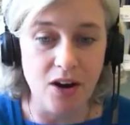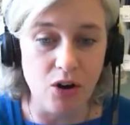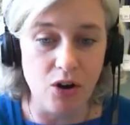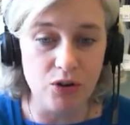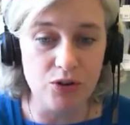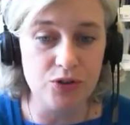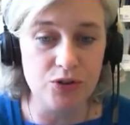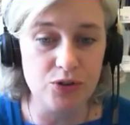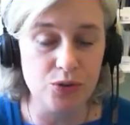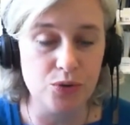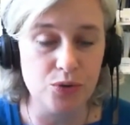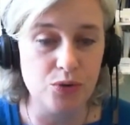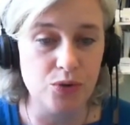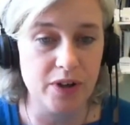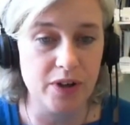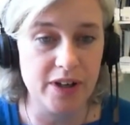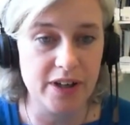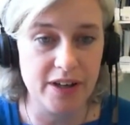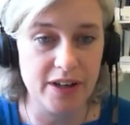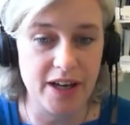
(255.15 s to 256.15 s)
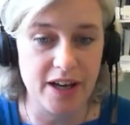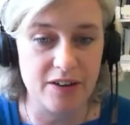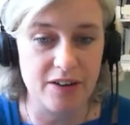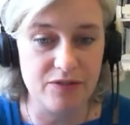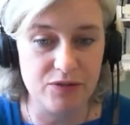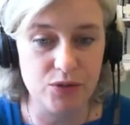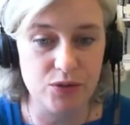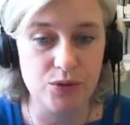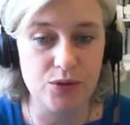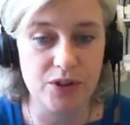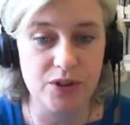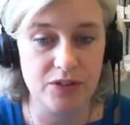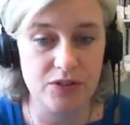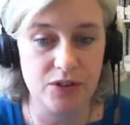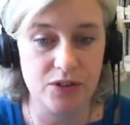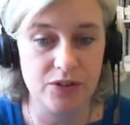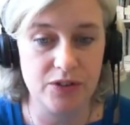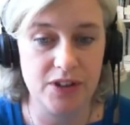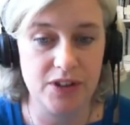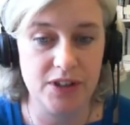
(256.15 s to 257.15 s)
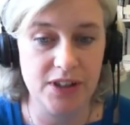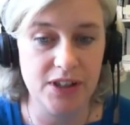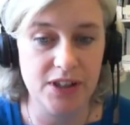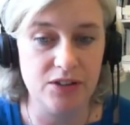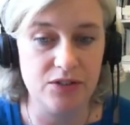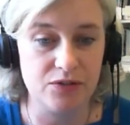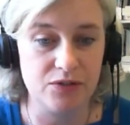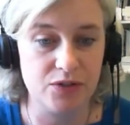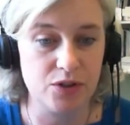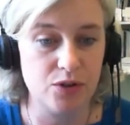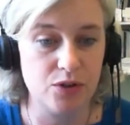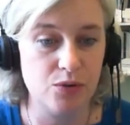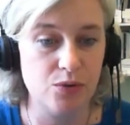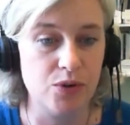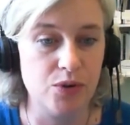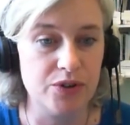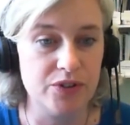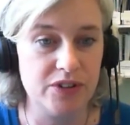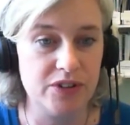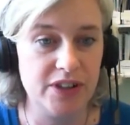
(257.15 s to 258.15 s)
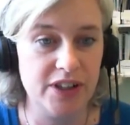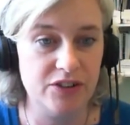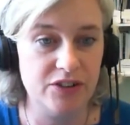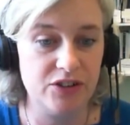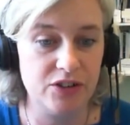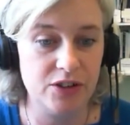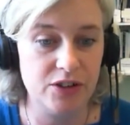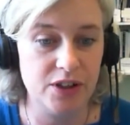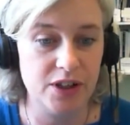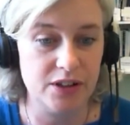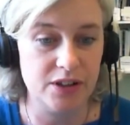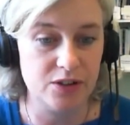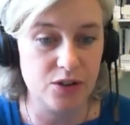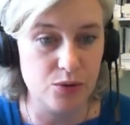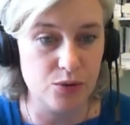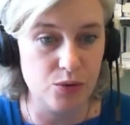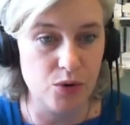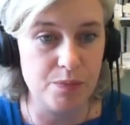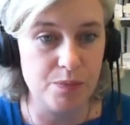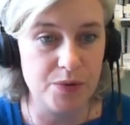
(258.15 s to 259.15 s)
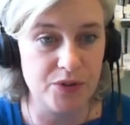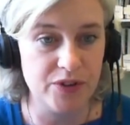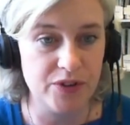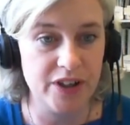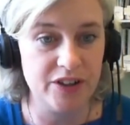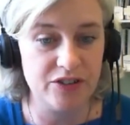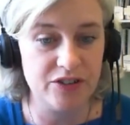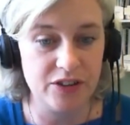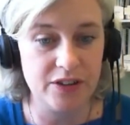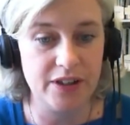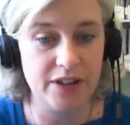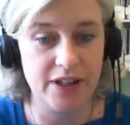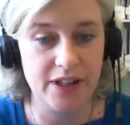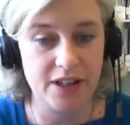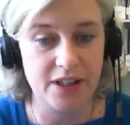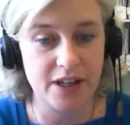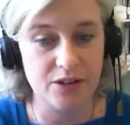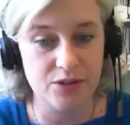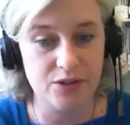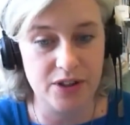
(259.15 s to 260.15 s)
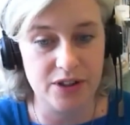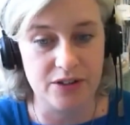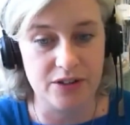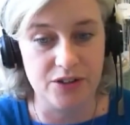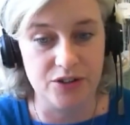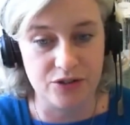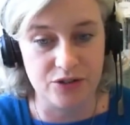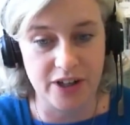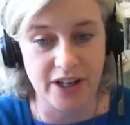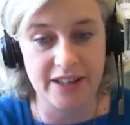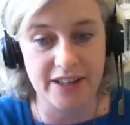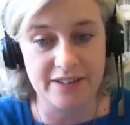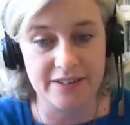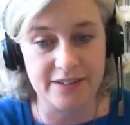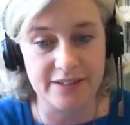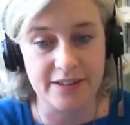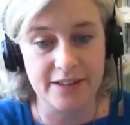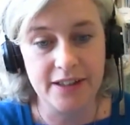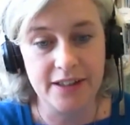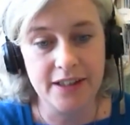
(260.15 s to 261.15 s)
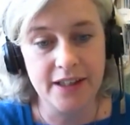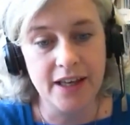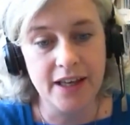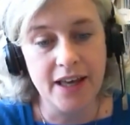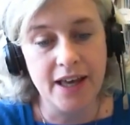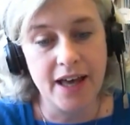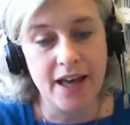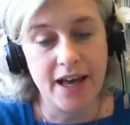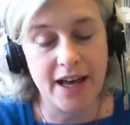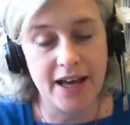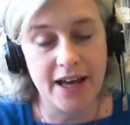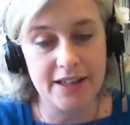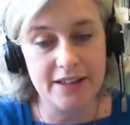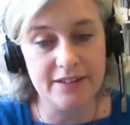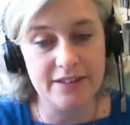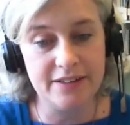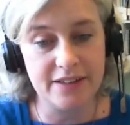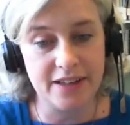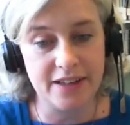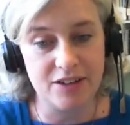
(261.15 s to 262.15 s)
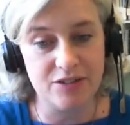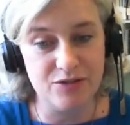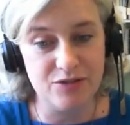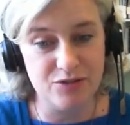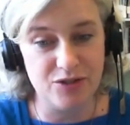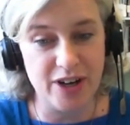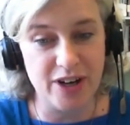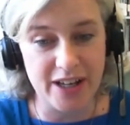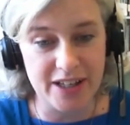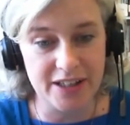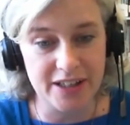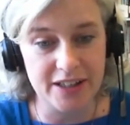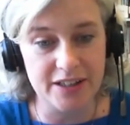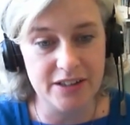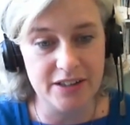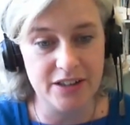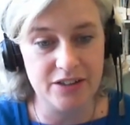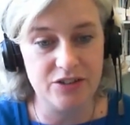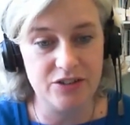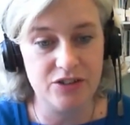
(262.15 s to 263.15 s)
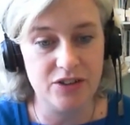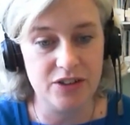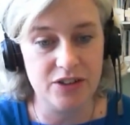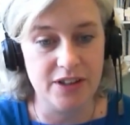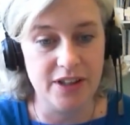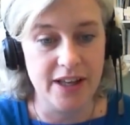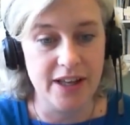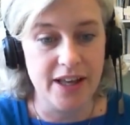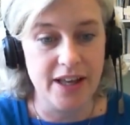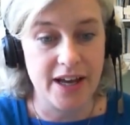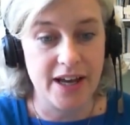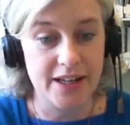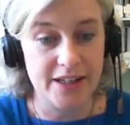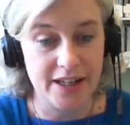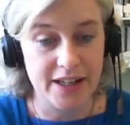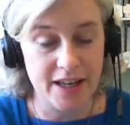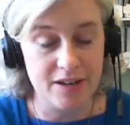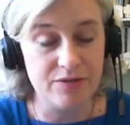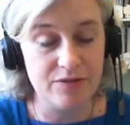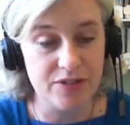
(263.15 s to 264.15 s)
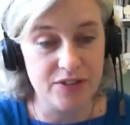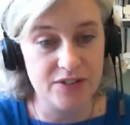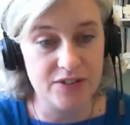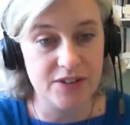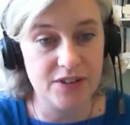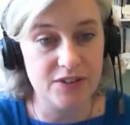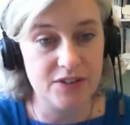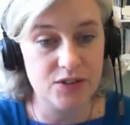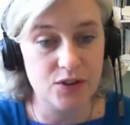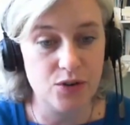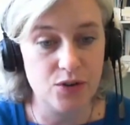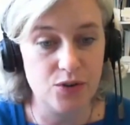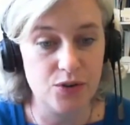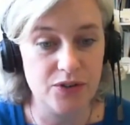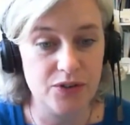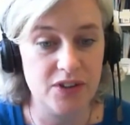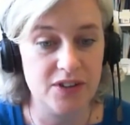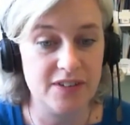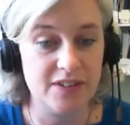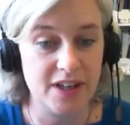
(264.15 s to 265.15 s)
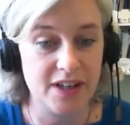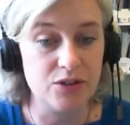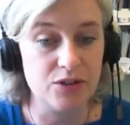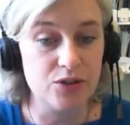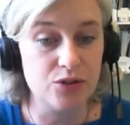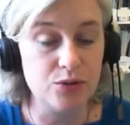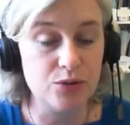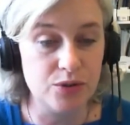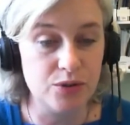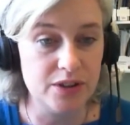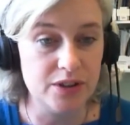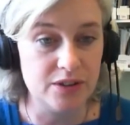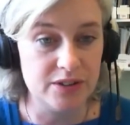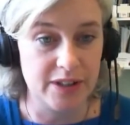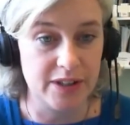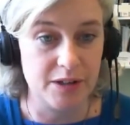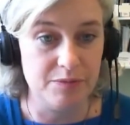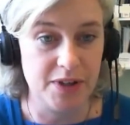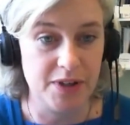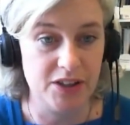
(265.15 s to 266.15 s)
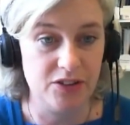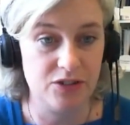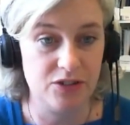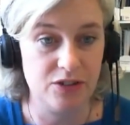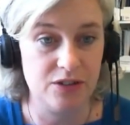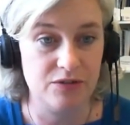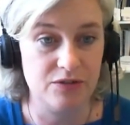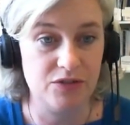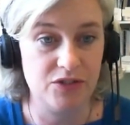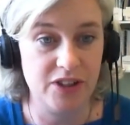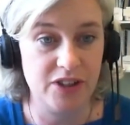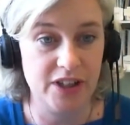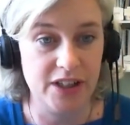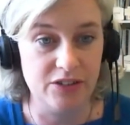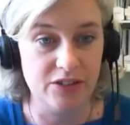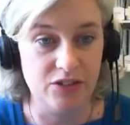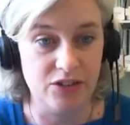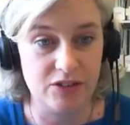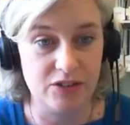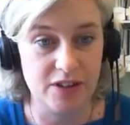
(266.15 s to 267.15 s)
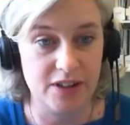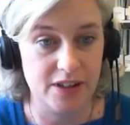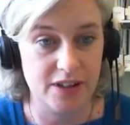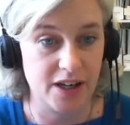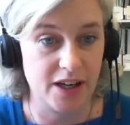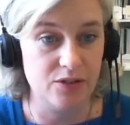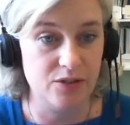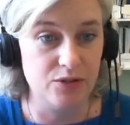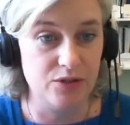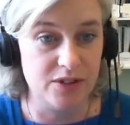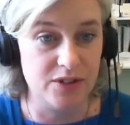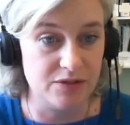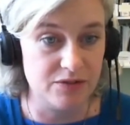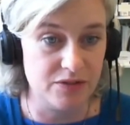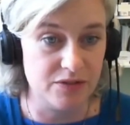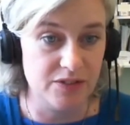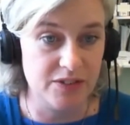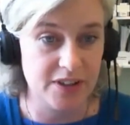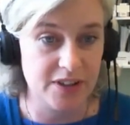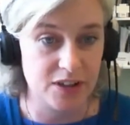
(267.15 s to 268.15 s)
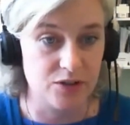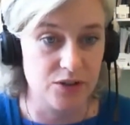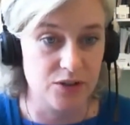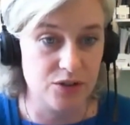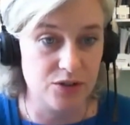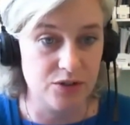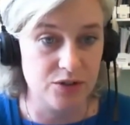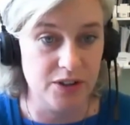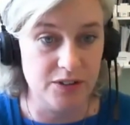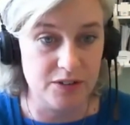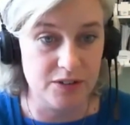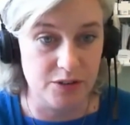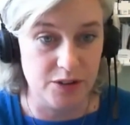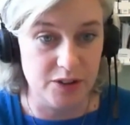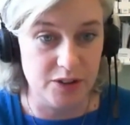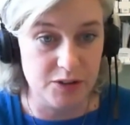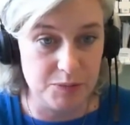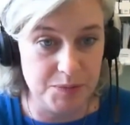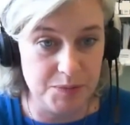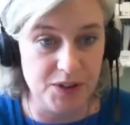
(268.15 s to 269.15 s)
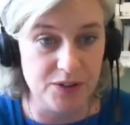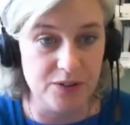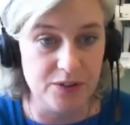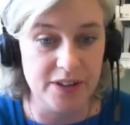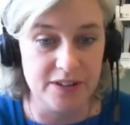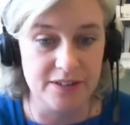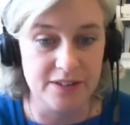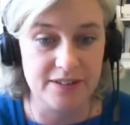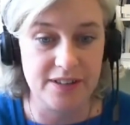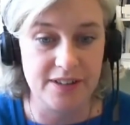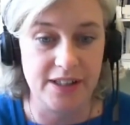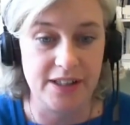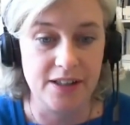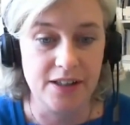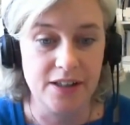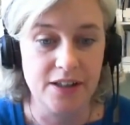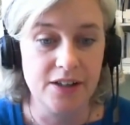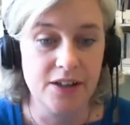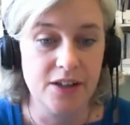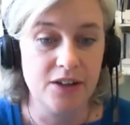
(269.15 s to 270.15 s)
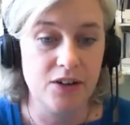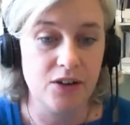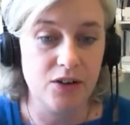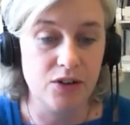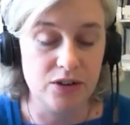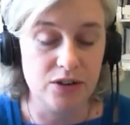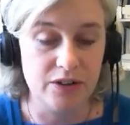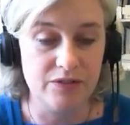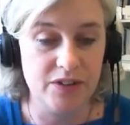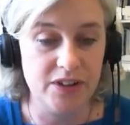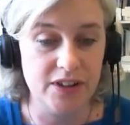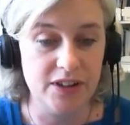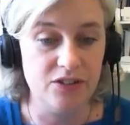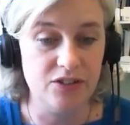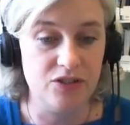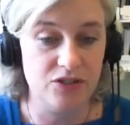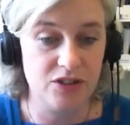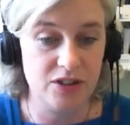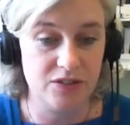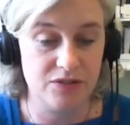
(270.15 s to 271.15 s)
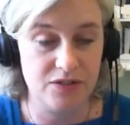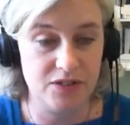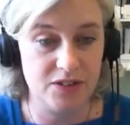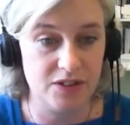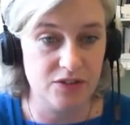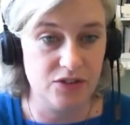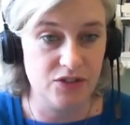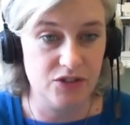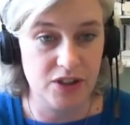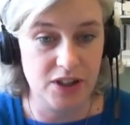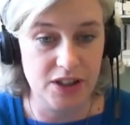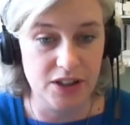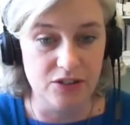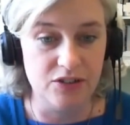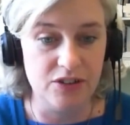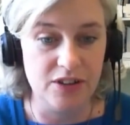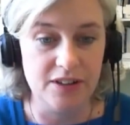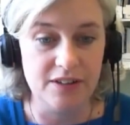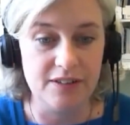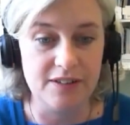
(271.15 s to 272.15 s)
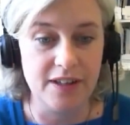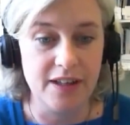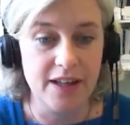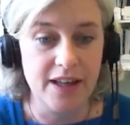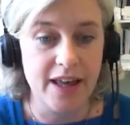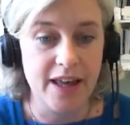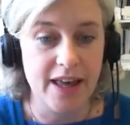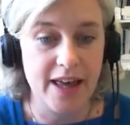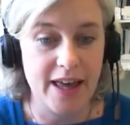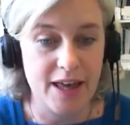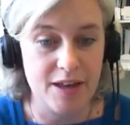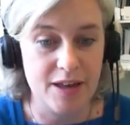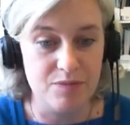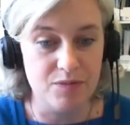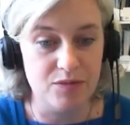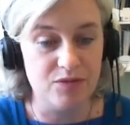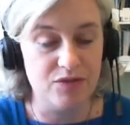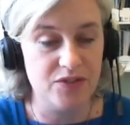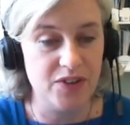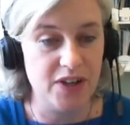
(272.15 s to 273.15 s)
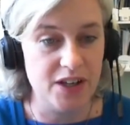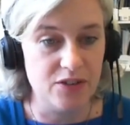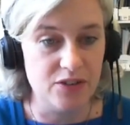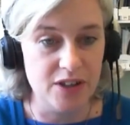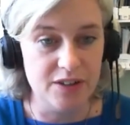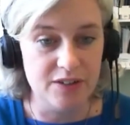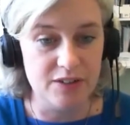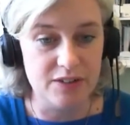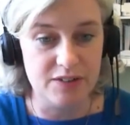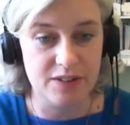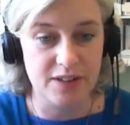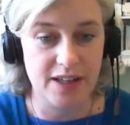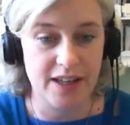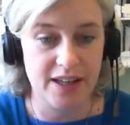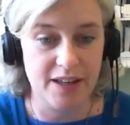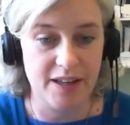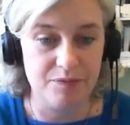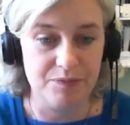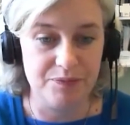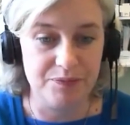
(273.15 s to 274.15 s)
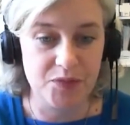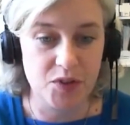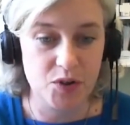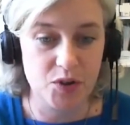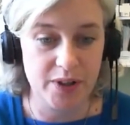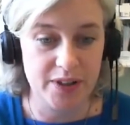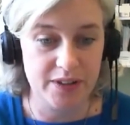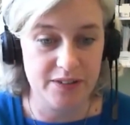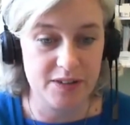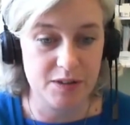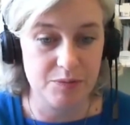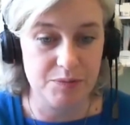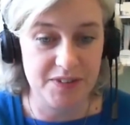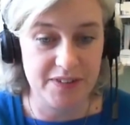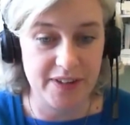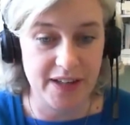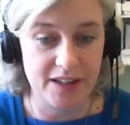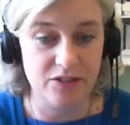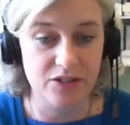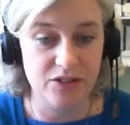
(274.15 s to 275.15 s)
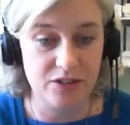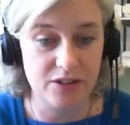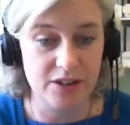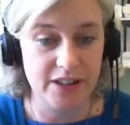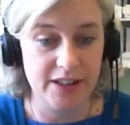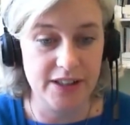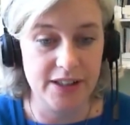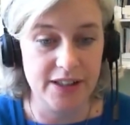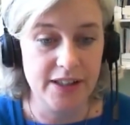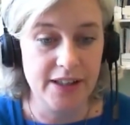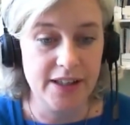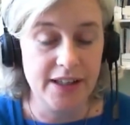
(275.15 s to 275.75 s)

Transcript: also, a focus on the need for coordination and cooperation in how they're addressed and a recognition and emphasis on the territorial dimension of change that how different territories are experiencing all of these shifts and changes um, varies um, quite substantially.